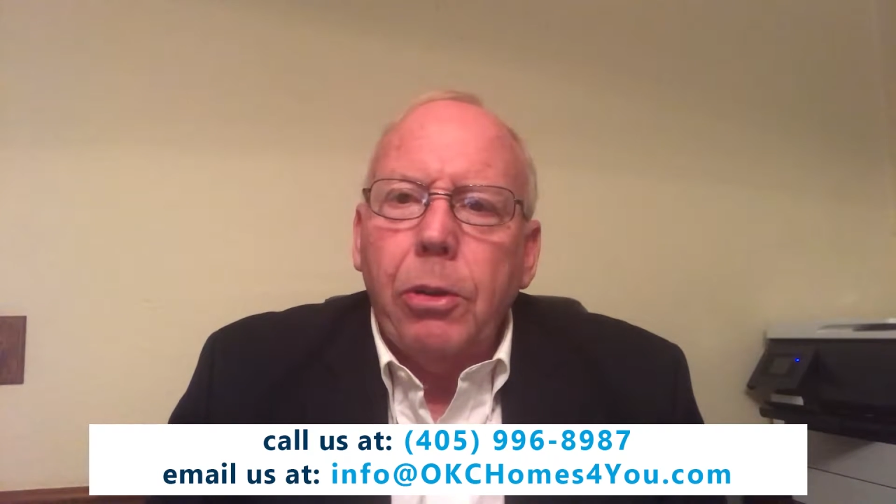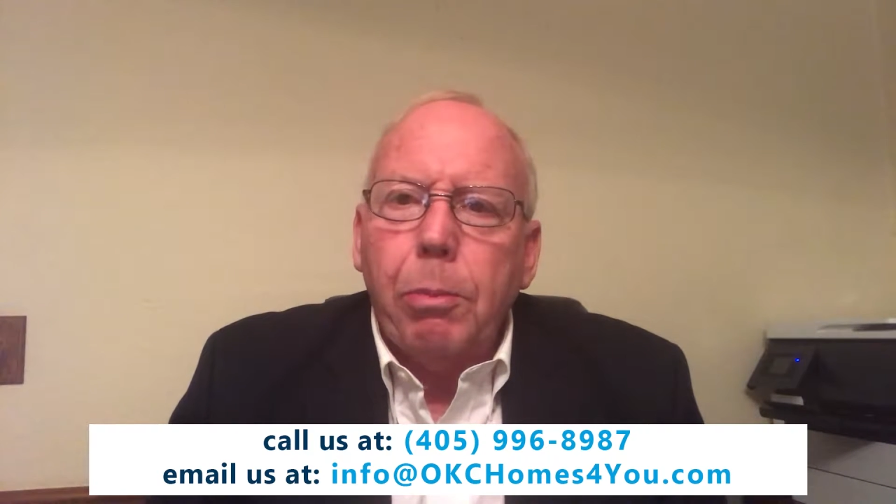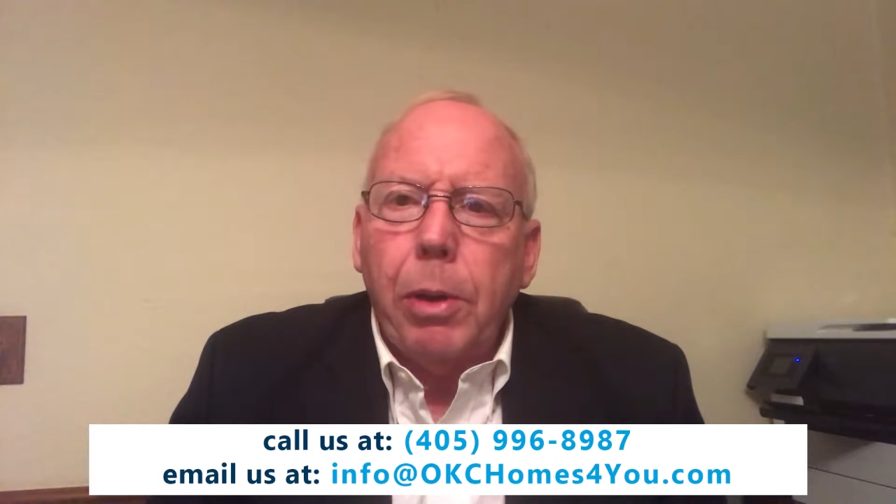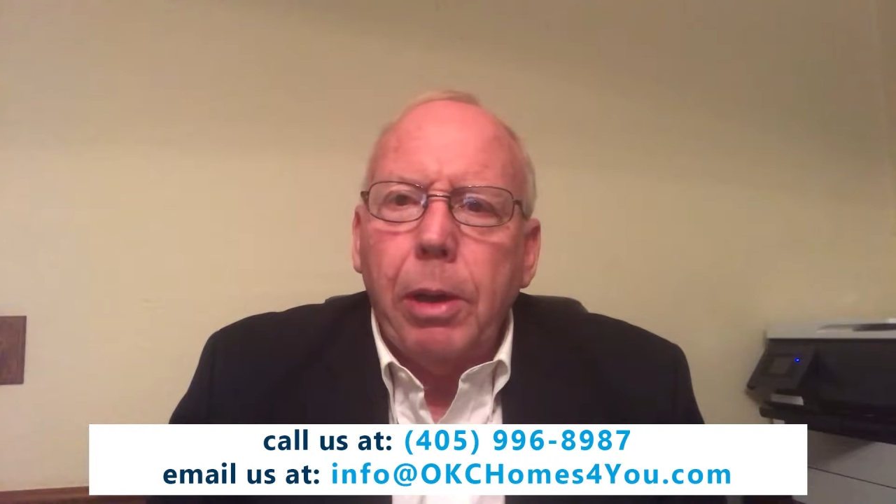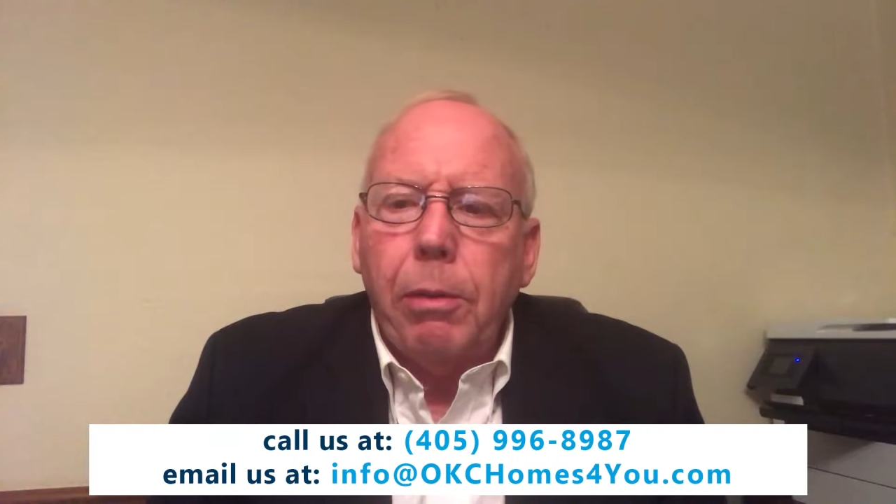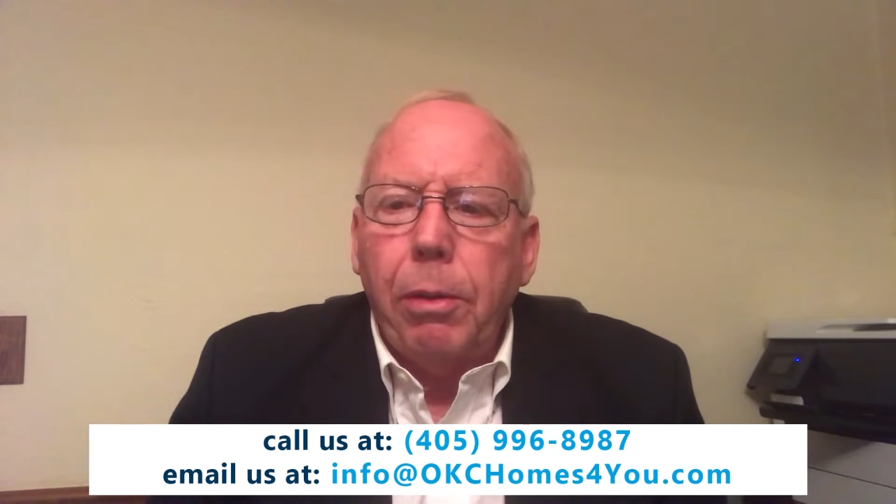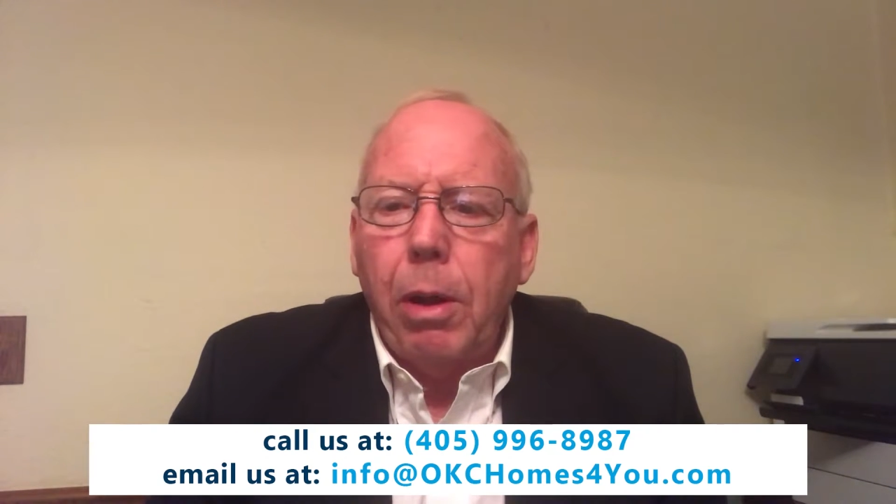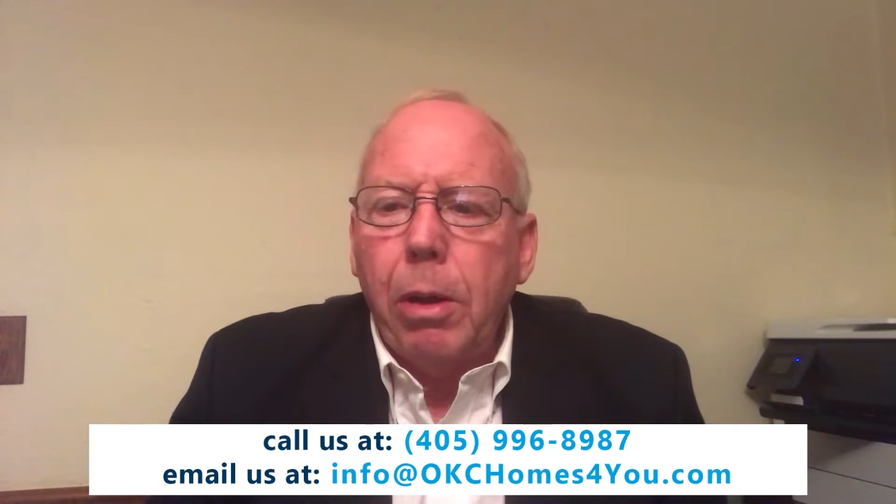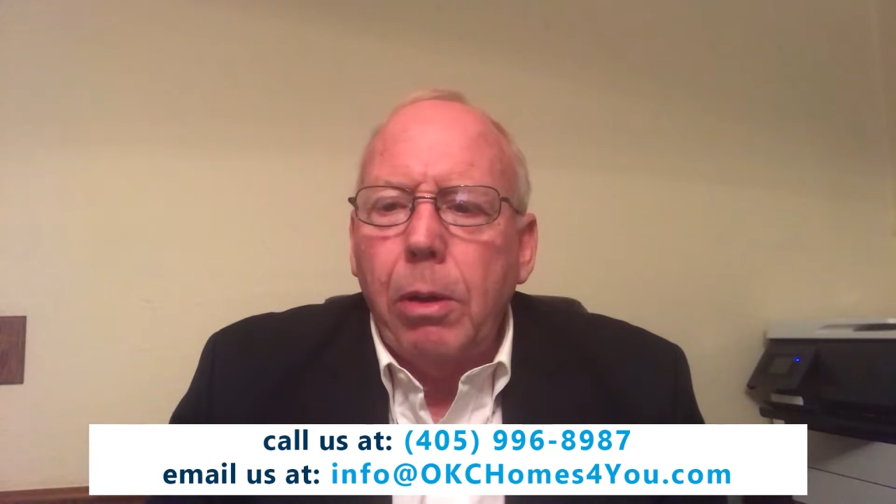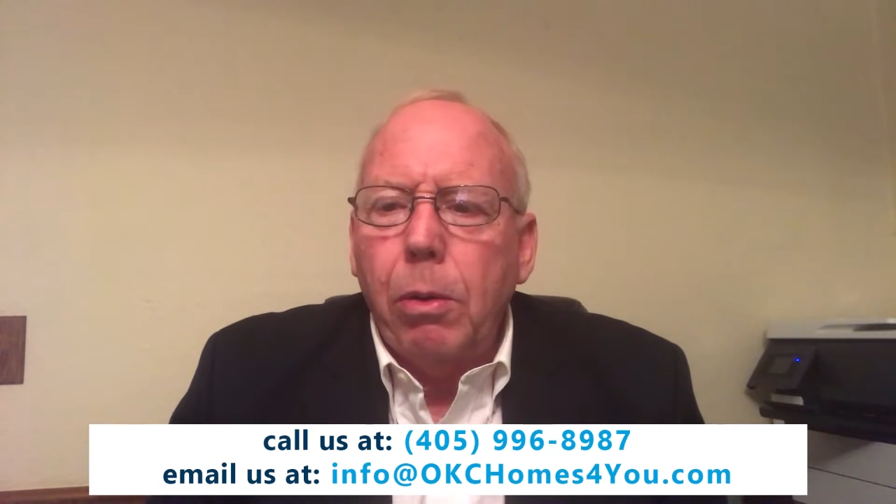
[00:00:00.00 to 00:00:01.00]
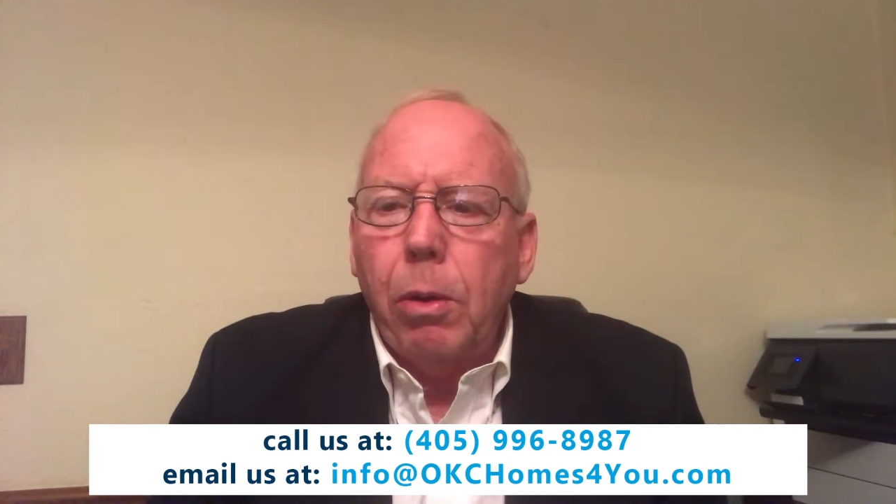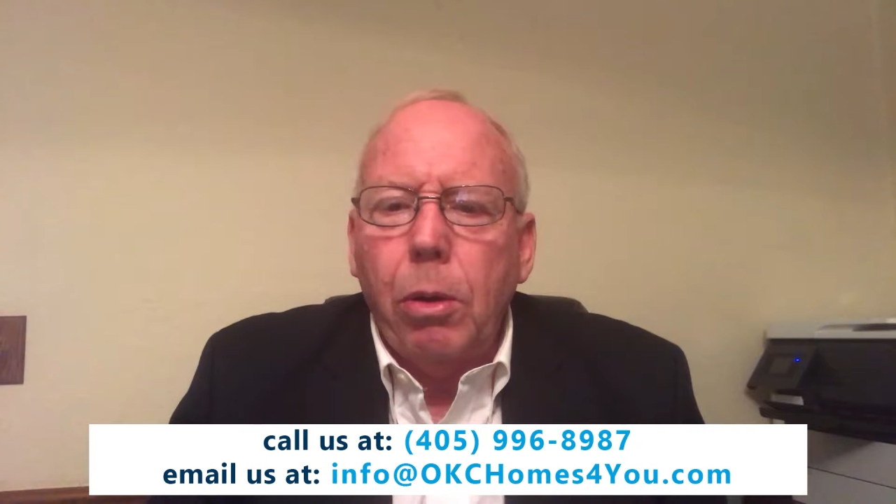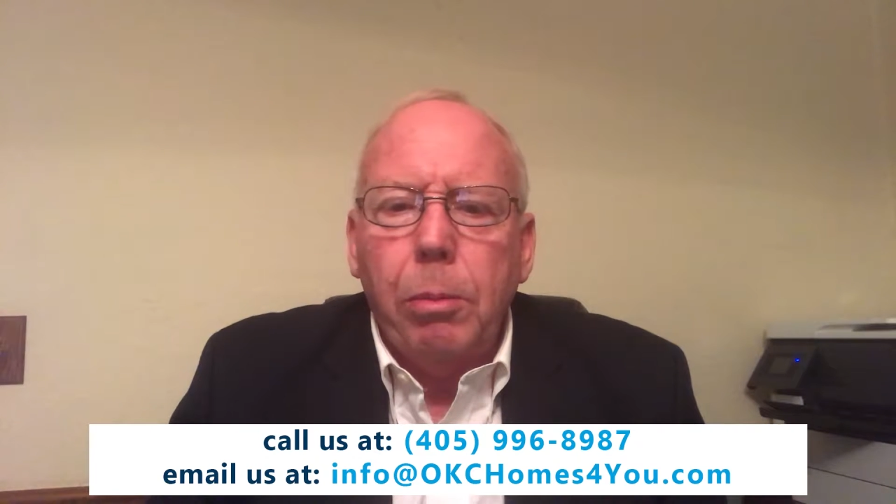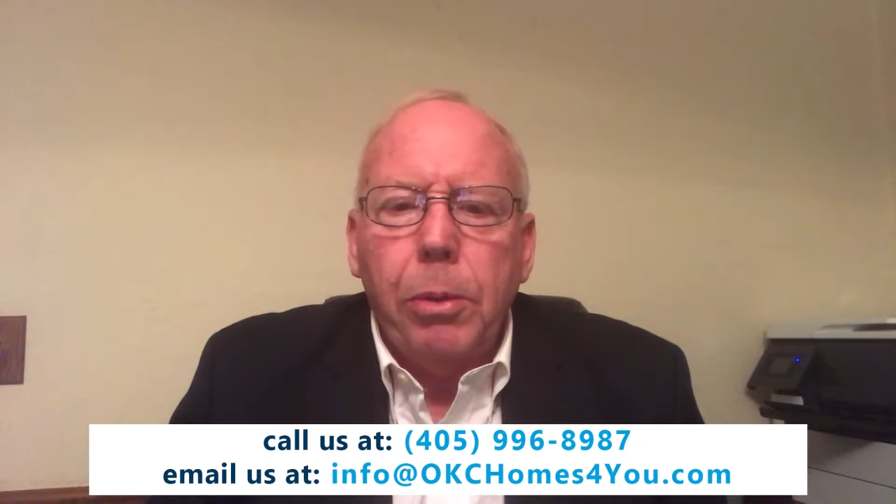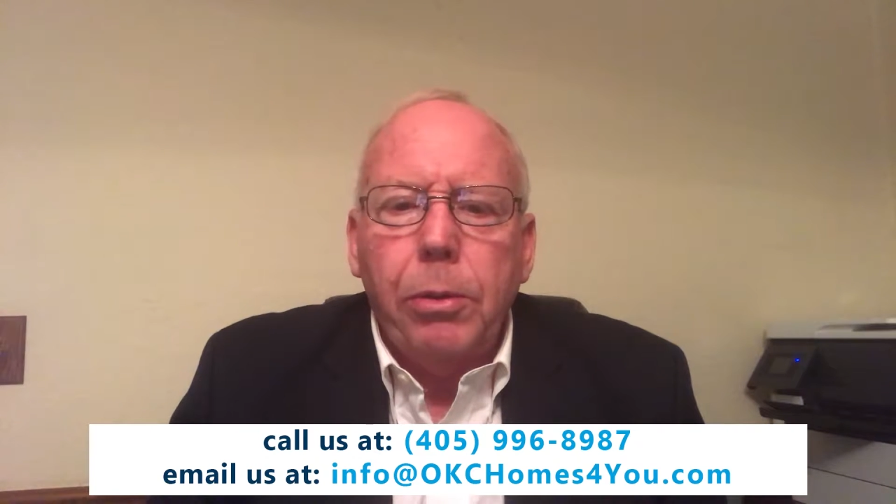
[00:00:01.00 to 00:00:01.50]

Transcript: Spring and fall in Oklahoma